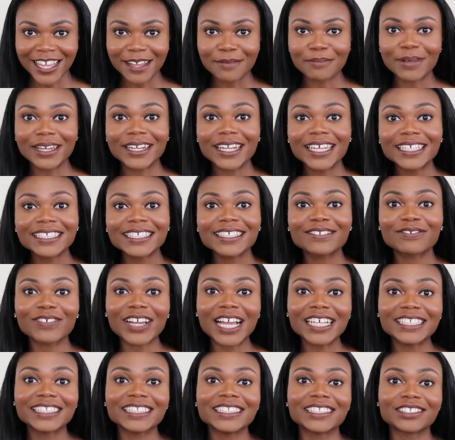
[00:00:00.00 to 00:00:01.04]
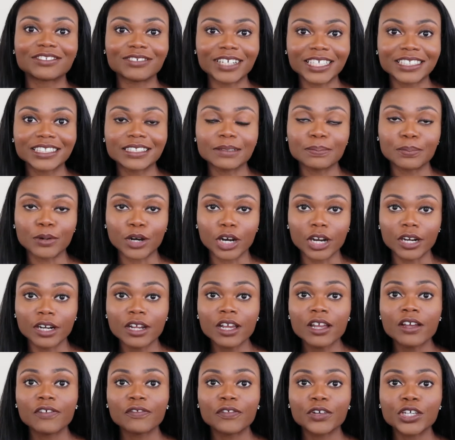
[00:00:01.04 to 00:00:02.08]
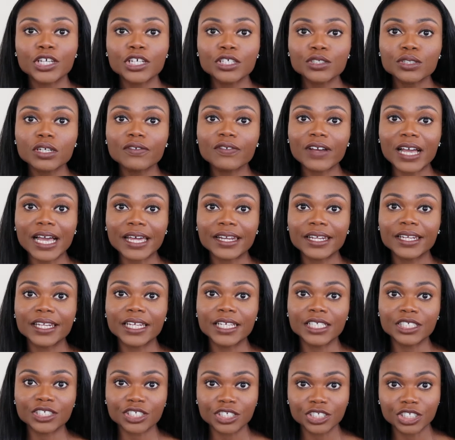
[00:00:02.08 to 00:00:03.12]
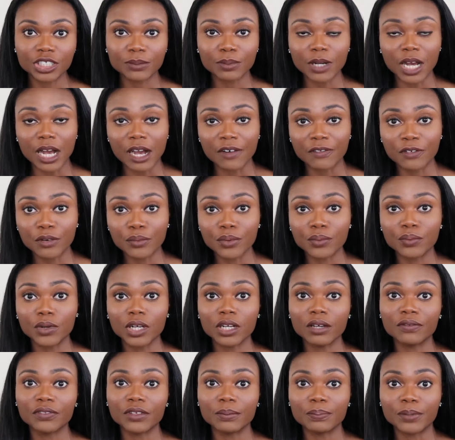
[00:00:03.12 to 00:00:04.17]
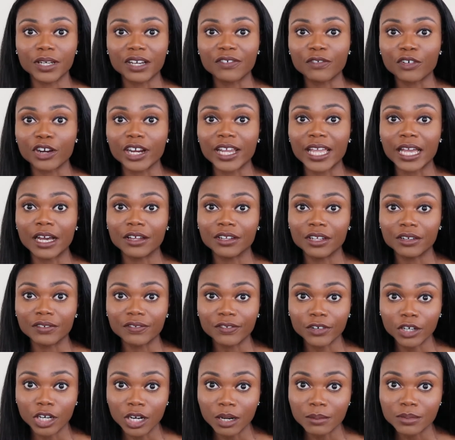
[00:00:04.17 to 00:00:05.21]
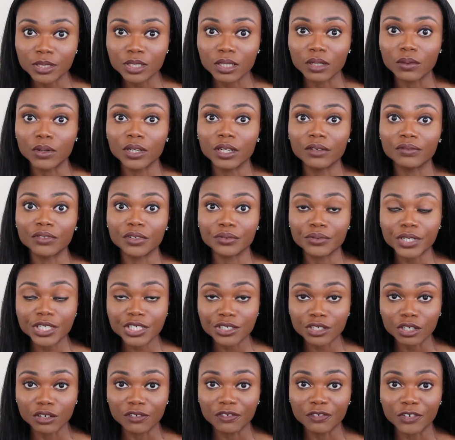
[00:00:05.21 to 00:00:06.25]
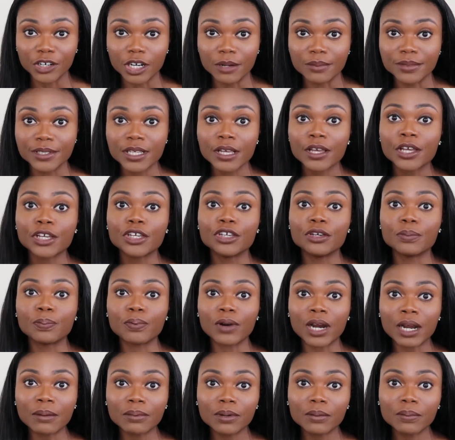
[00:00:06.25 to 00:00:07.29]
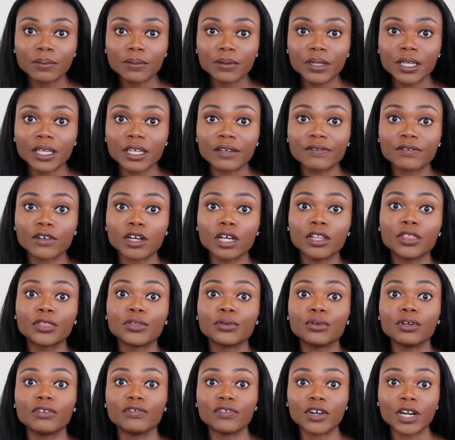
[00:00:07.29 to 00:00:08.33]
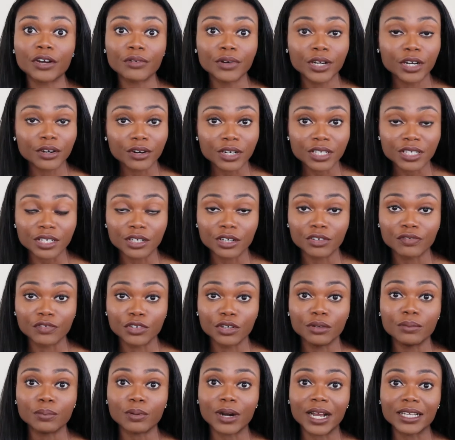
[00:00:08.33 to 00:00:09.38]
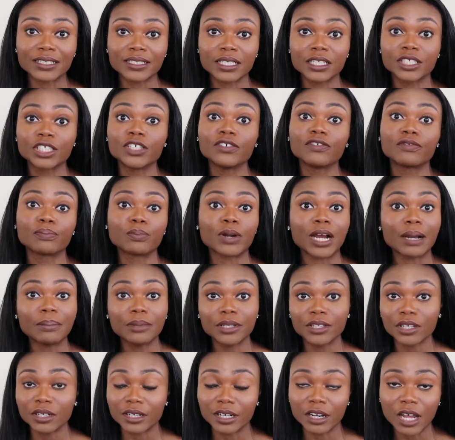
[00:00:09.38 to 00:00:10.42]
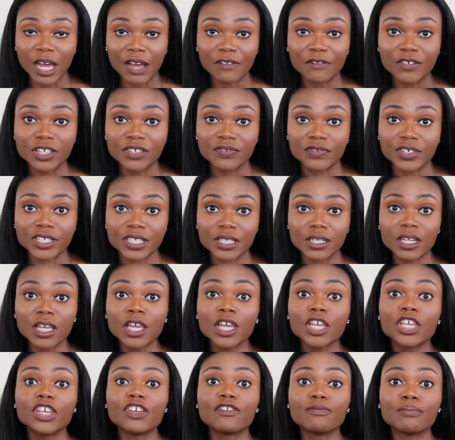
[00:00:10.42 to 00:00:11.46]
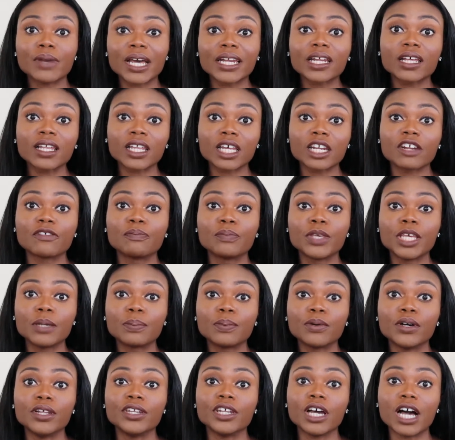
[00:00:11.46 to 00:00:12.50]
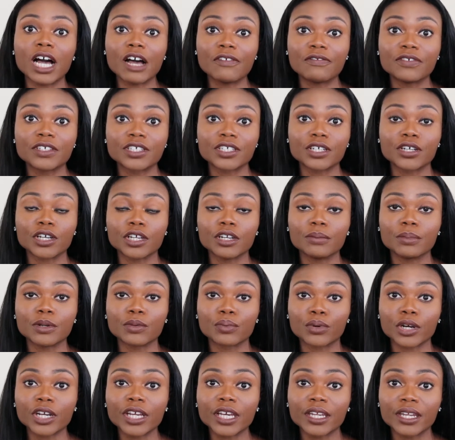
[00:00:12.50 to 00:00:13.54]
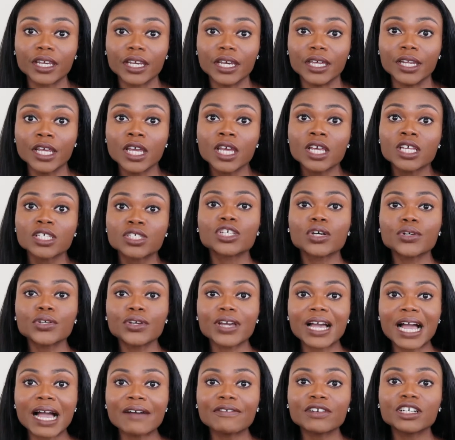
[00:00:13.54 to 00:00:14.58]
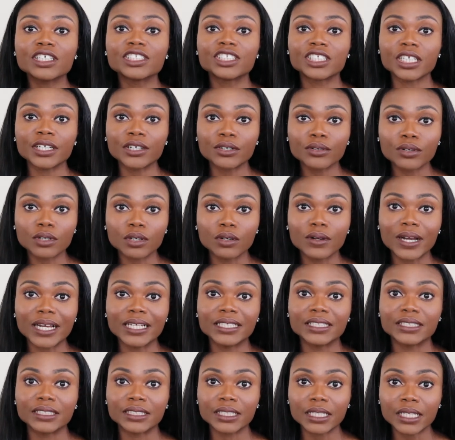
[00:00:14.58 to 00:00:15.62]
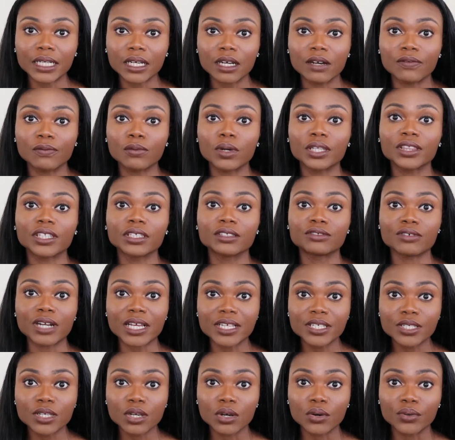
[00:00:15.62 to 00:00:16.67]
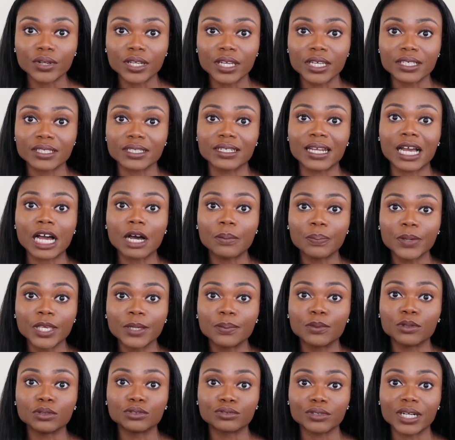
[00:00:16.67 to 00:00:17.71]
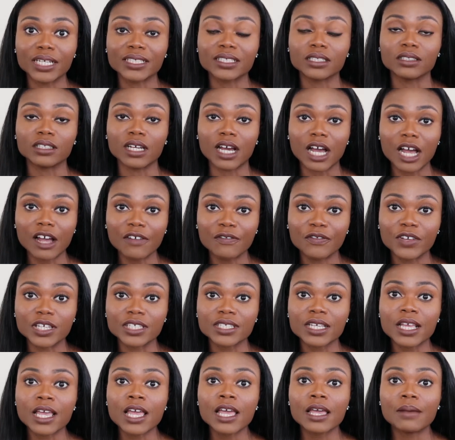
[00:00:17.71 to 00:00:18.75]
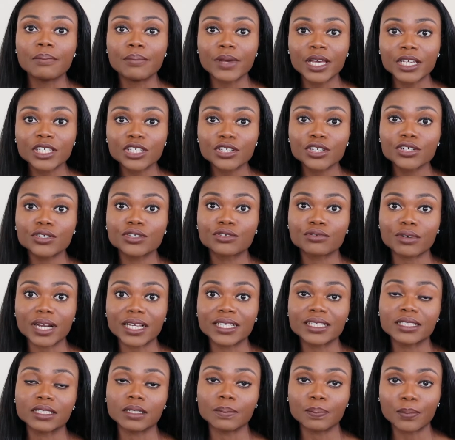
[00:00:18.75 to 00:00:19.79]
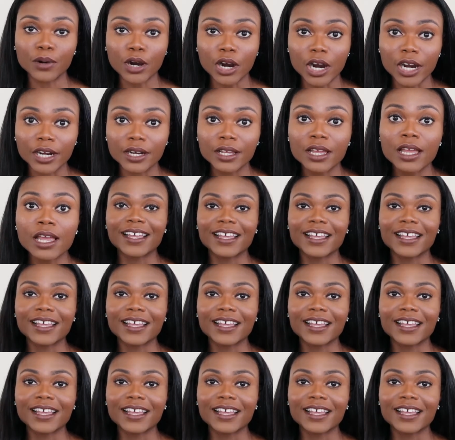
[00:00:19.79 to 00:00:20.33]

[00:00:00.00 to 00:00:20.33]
My next advice is dress the part. For you to have had an internship offer with one of the Big Four accounting firms or one of the regional firms, you probably have gone through a very rigorous interviewing process. You've probably done an office visit. You've met a lot of people in the office you're going to be working in. So you have a general idea of what the dress code is and how people dress in the office. Make sure you dress the part.